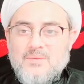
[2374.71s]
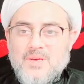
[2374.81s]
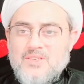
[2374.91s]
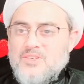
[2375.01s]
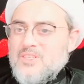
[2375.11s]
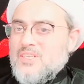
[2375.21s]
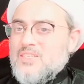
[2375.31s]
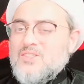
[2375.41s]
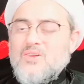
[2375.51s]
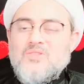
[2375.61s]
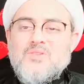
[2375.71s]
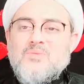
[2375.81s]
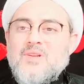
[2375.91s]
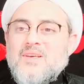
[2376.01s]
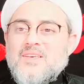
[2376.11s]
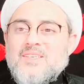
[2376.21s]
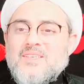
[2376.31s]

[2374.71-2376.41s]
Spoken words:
and she does not reply.